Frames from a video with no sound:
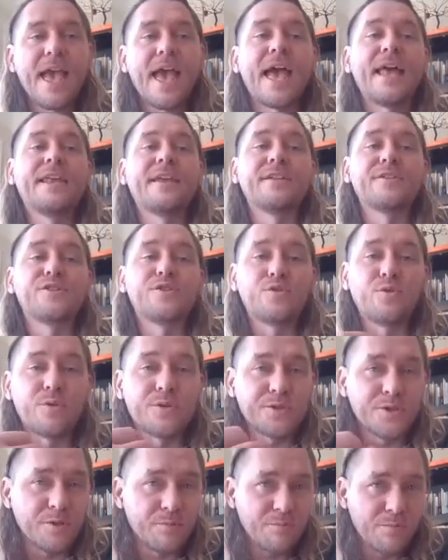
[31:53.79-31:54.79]
and it can store
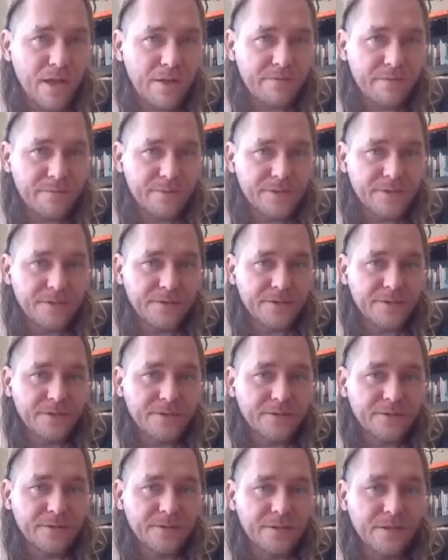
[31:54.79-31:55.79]
its own private
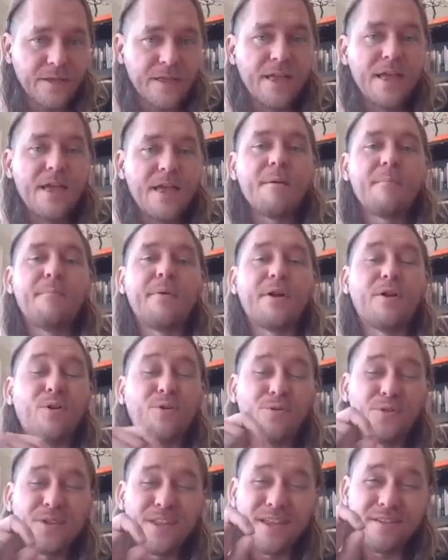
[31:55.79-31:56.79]
material, but
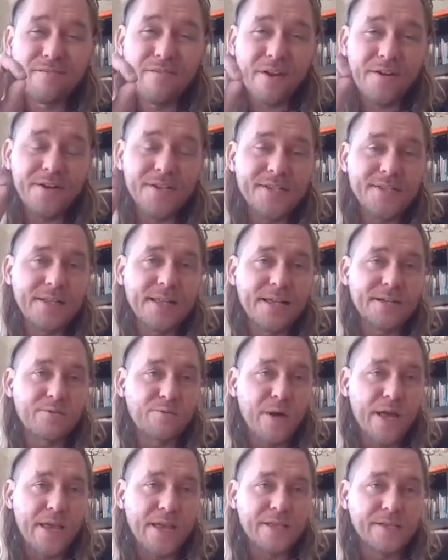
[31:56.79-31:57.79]
only in very select
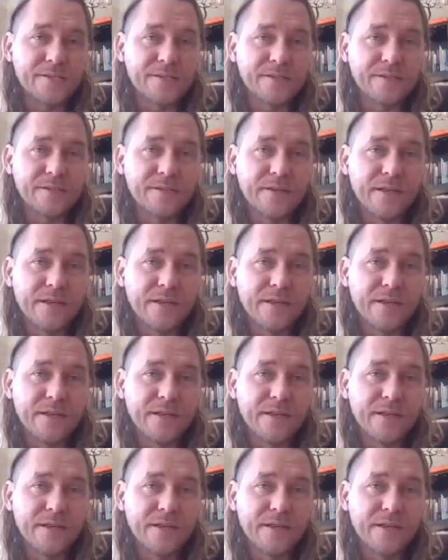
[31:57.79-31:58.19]
ways.